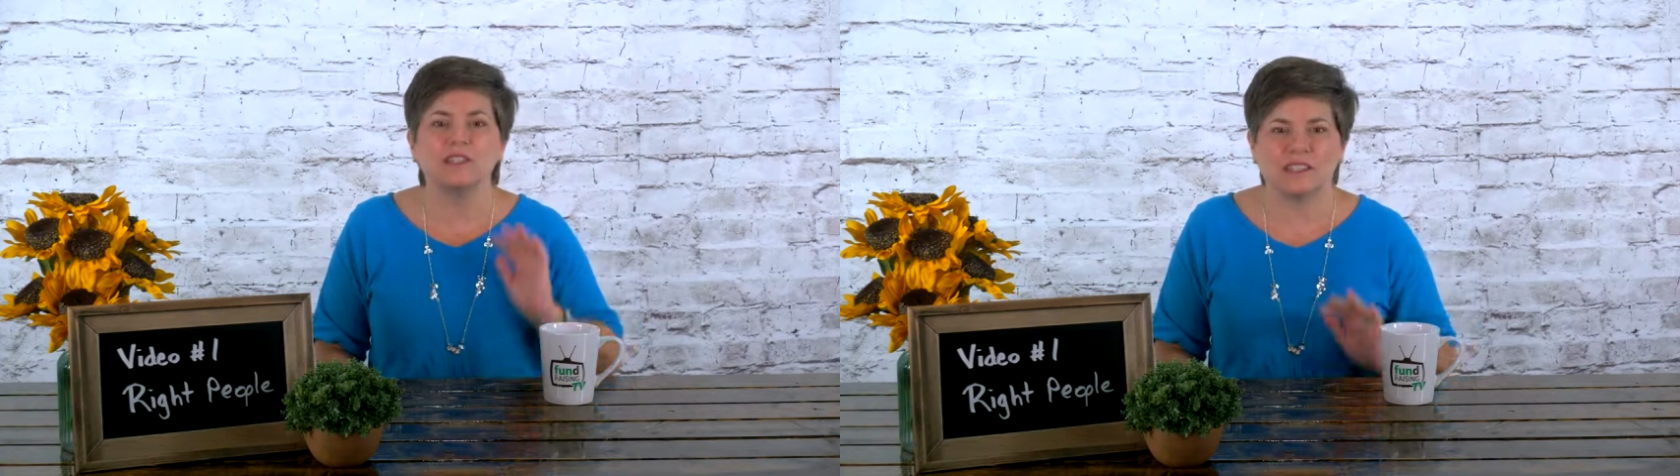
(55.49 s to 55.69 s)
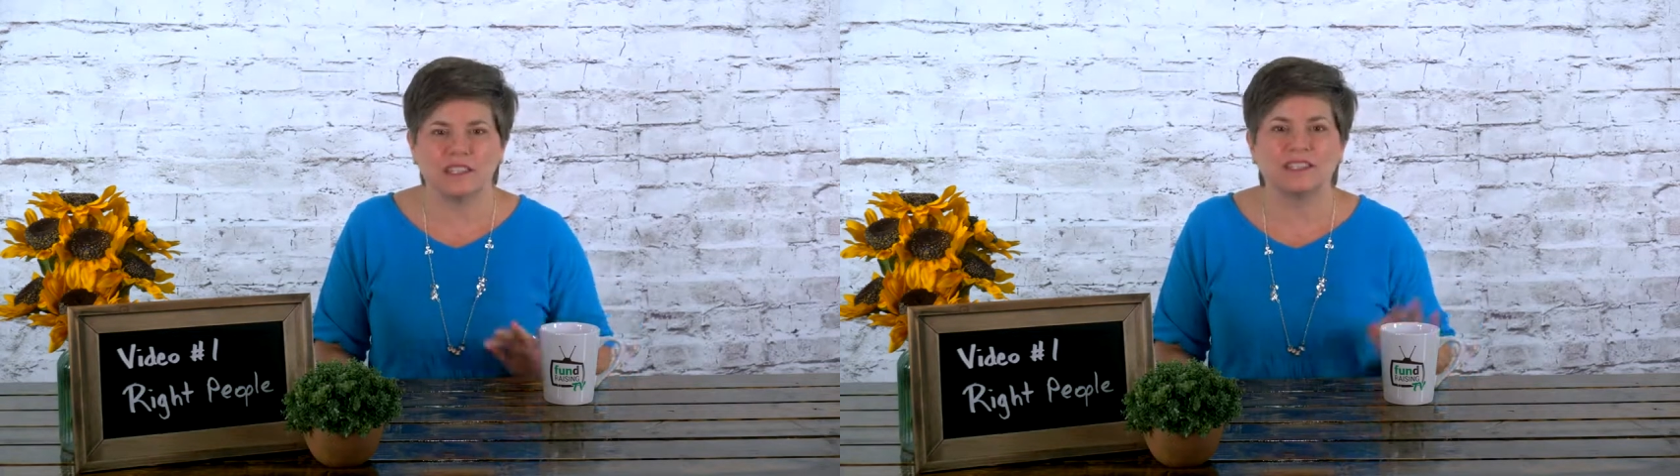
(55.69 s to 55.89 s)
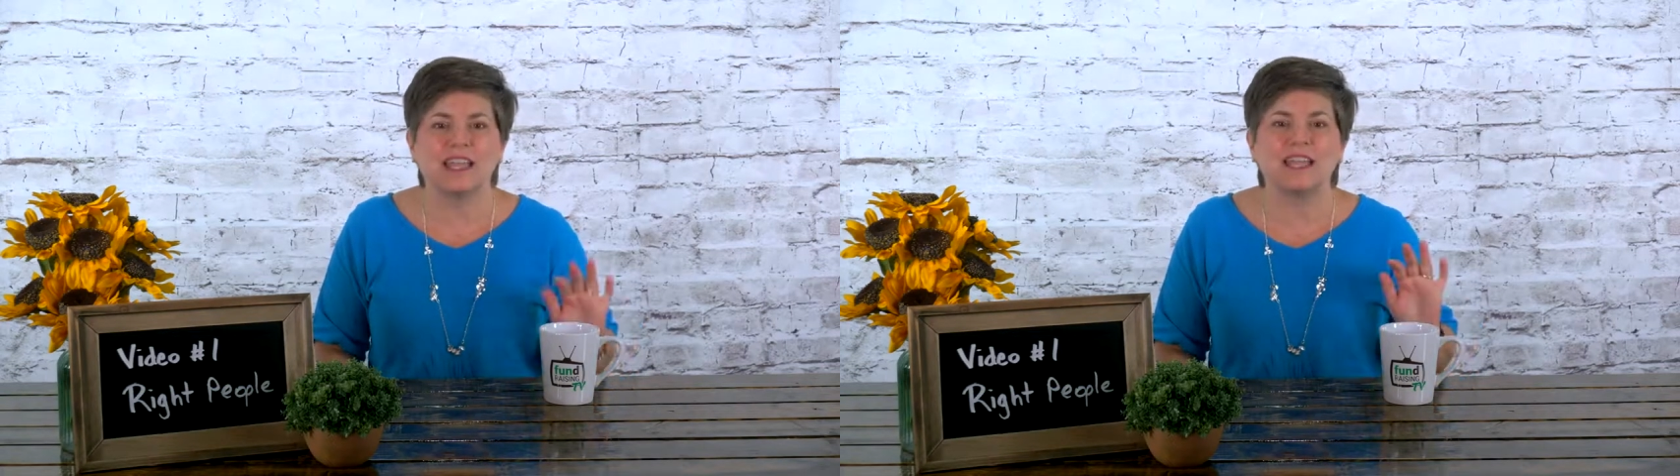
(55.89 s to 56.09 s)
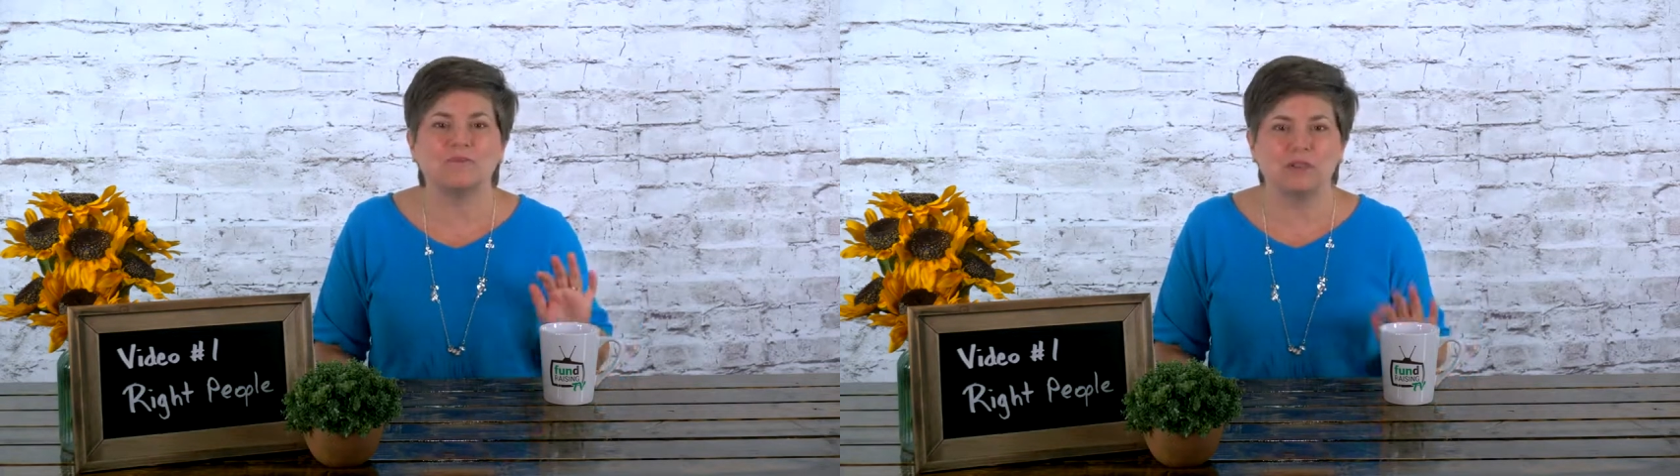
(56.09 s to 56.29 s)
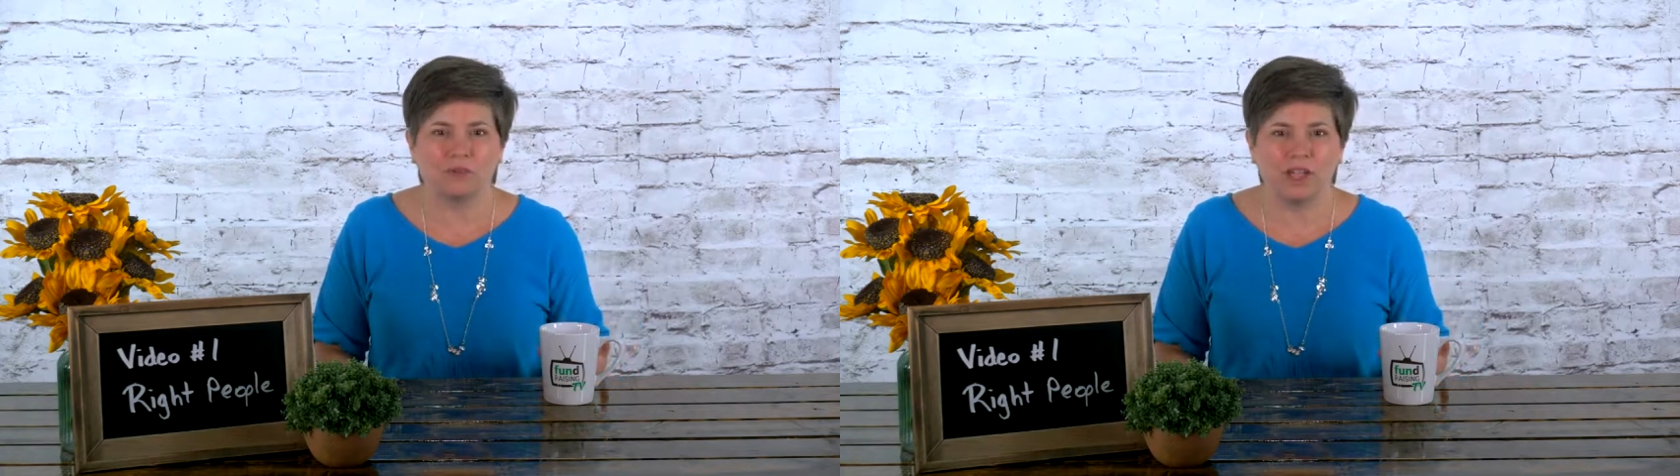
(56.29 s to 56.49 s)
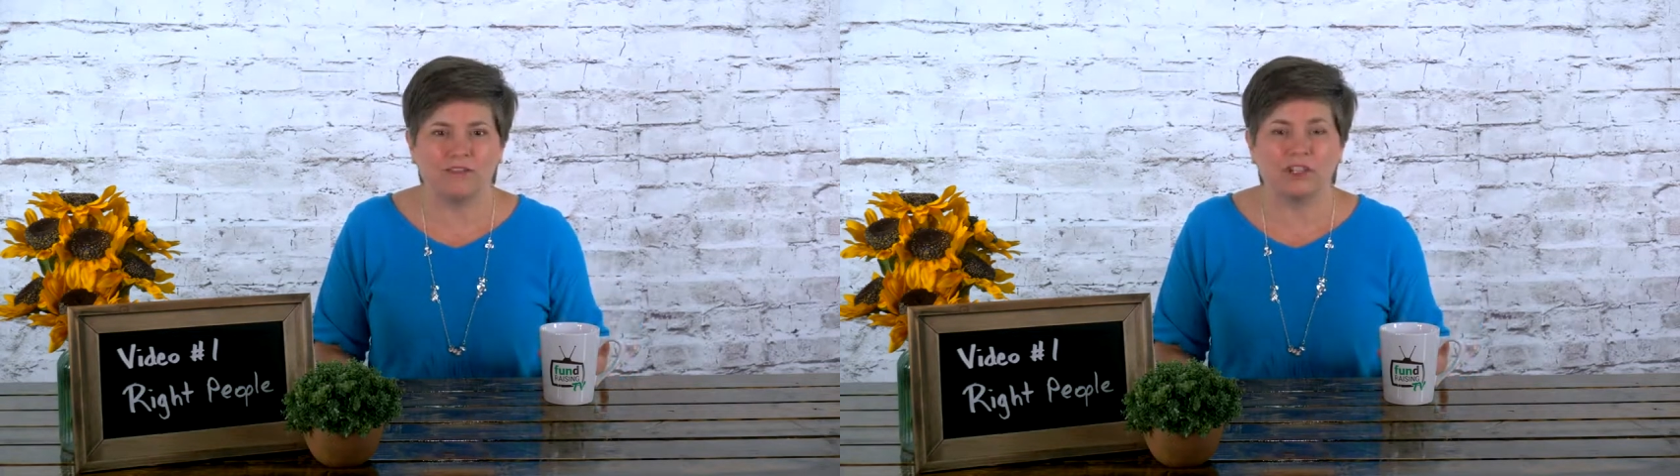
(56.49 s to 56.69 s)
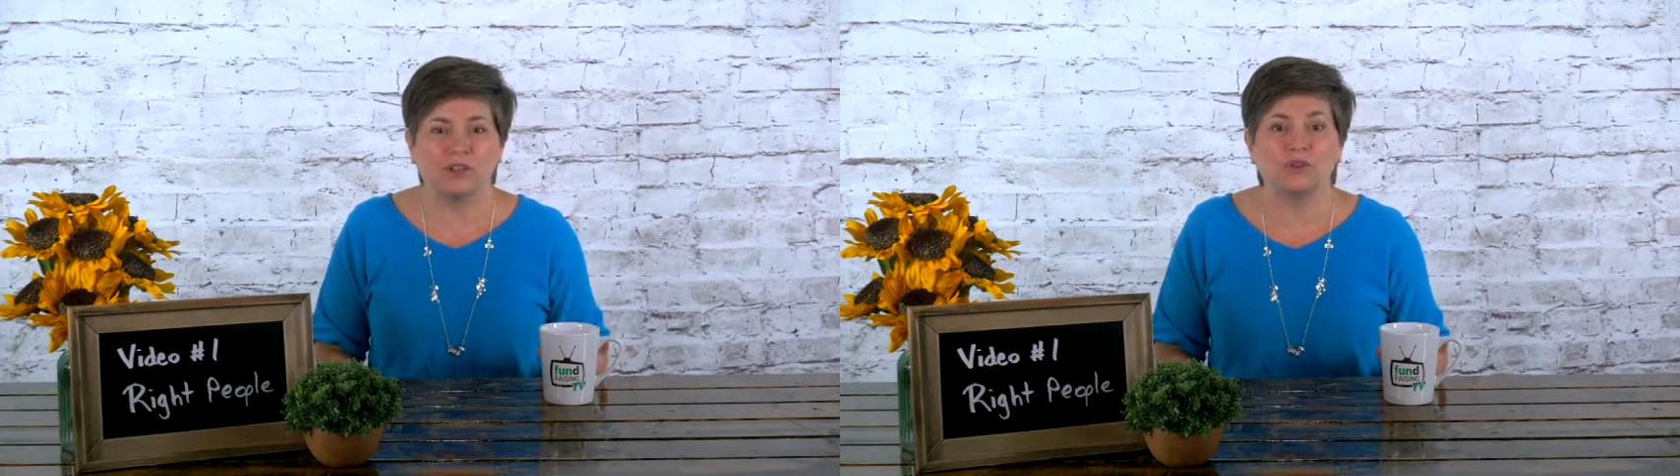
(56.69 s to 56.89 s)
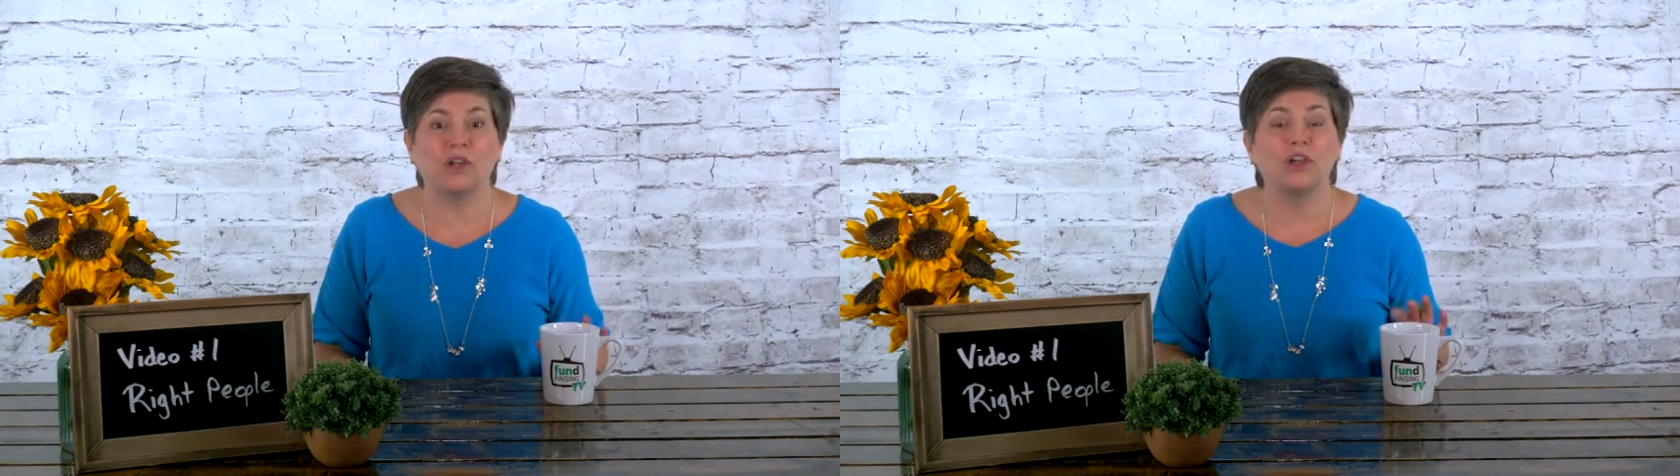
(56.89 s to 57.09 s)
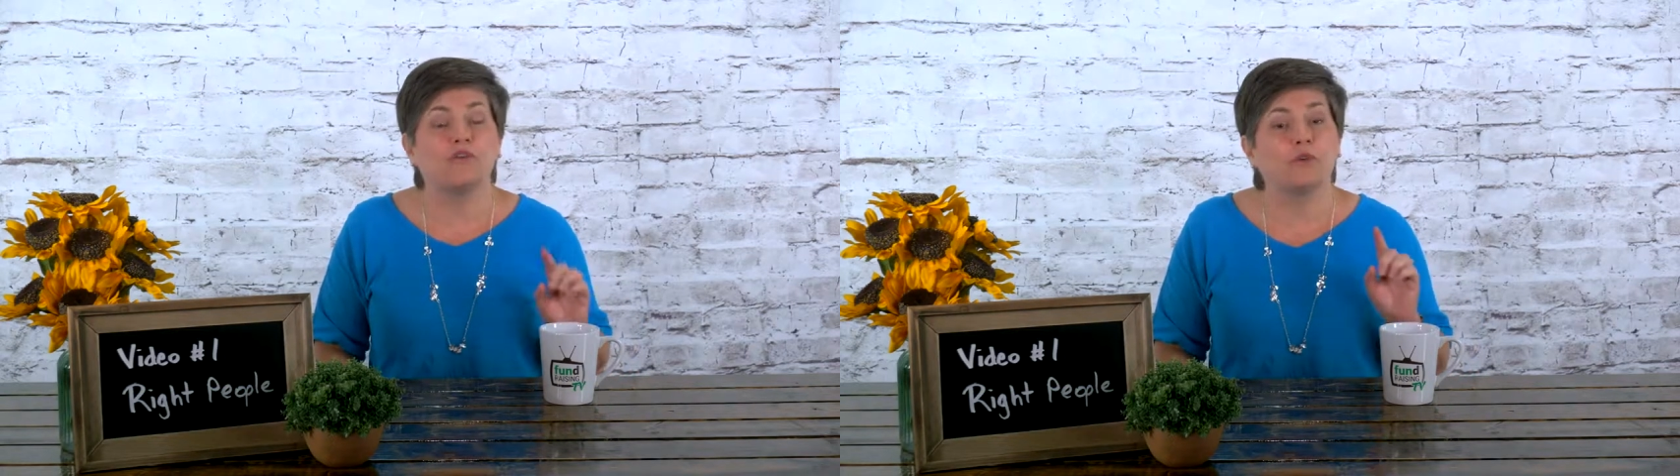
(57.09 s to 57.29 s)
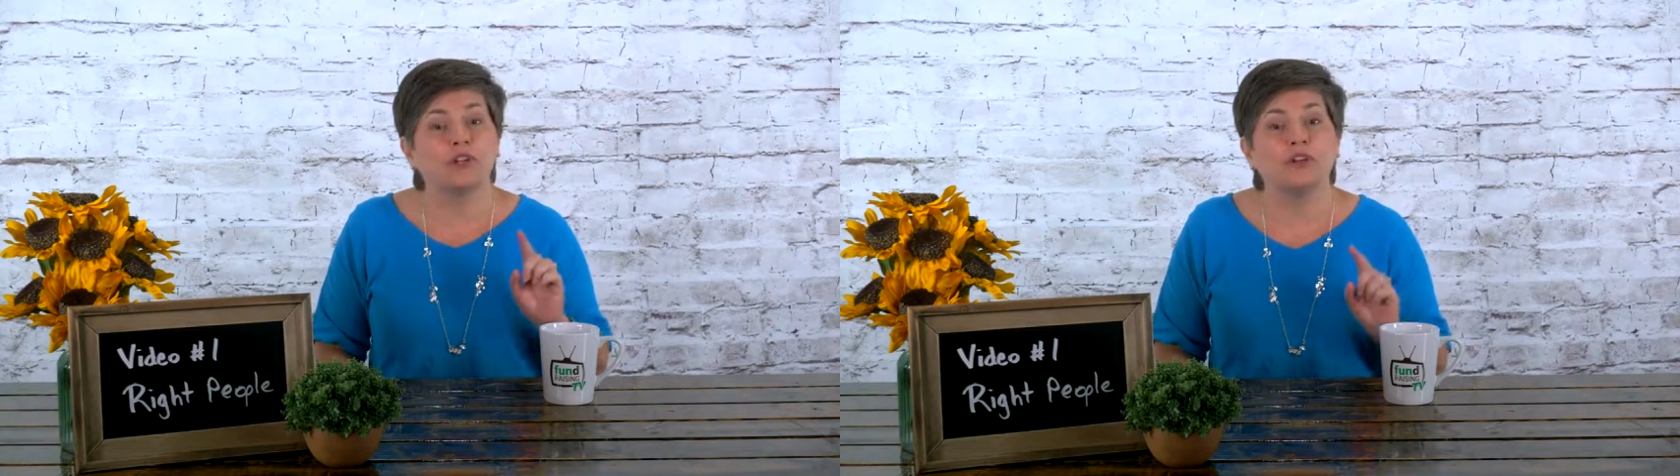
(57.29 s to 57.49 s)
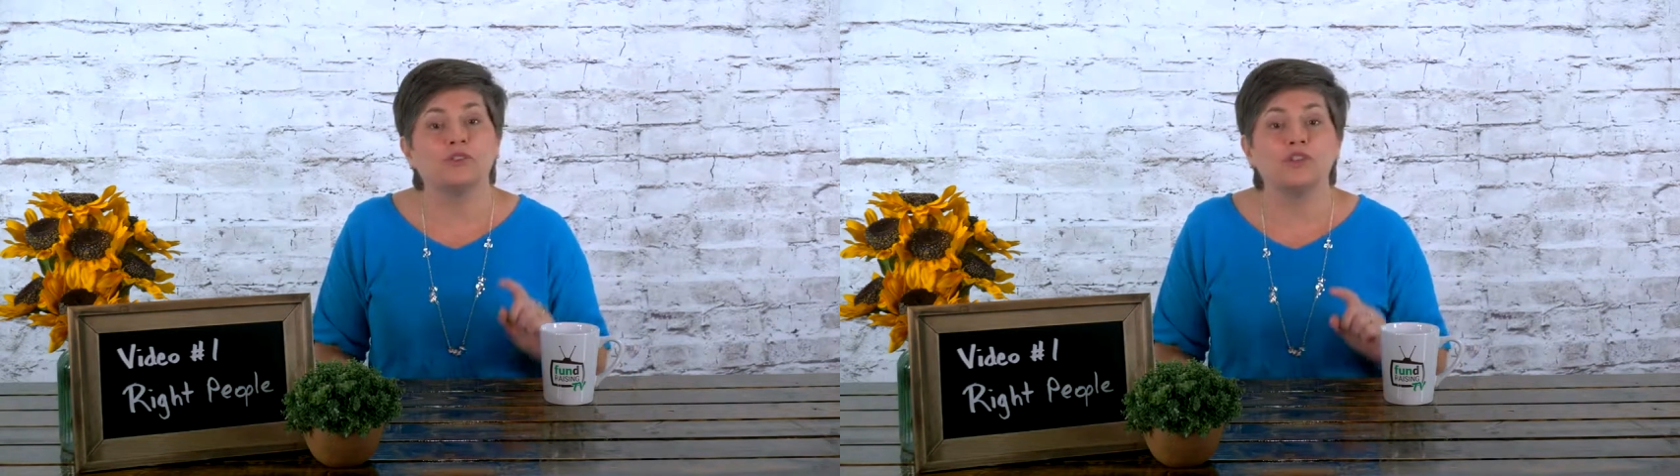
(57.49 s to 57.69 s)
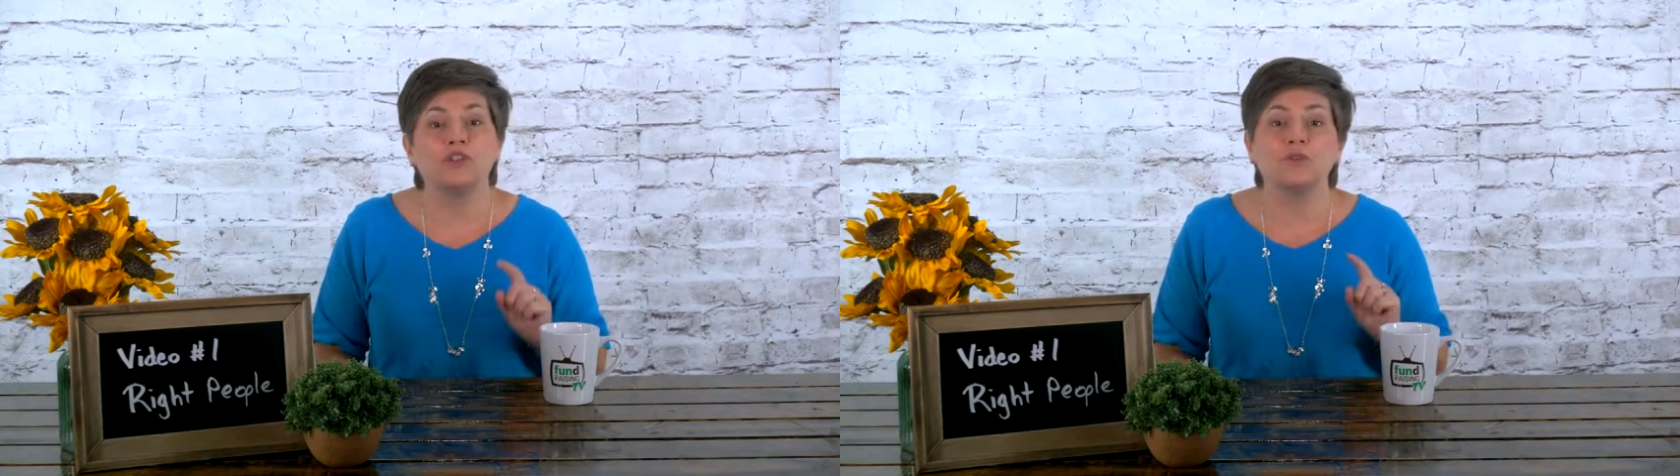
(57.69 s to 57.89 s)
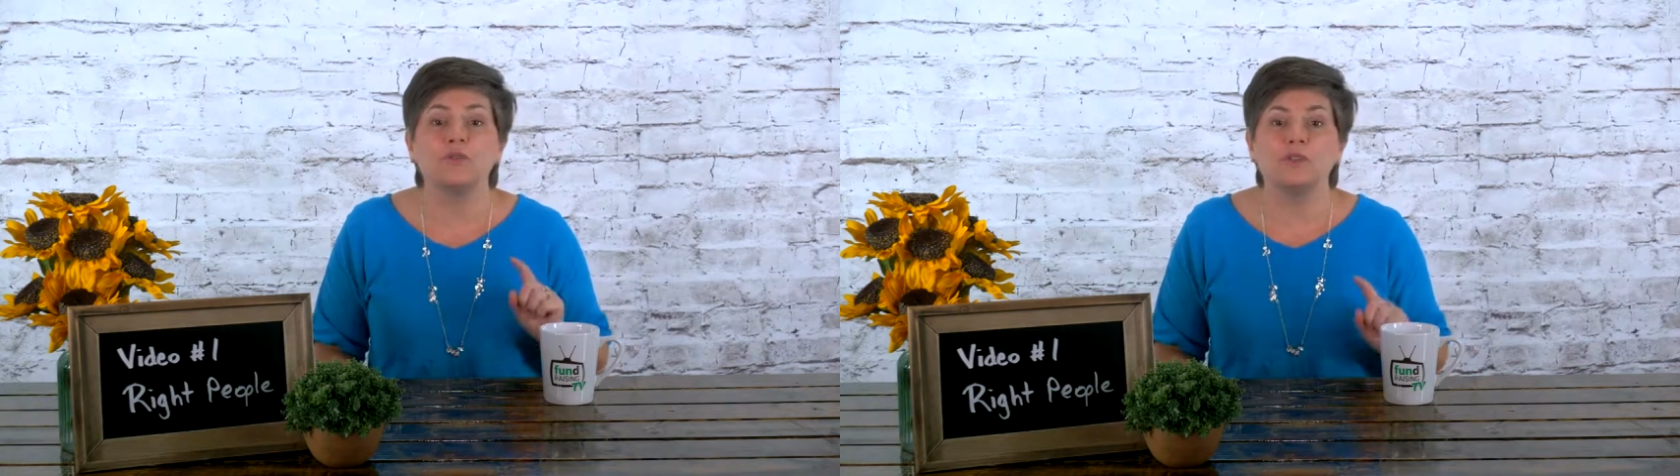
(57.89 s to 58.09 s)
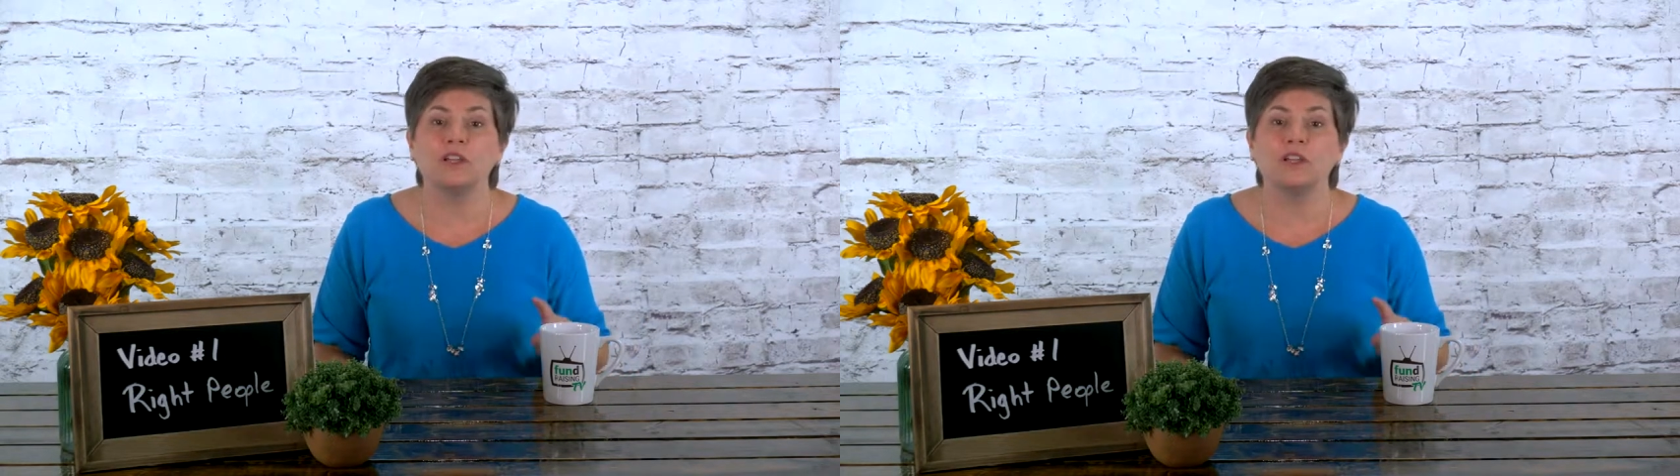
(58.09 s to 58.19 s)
sustainable revenue for your new,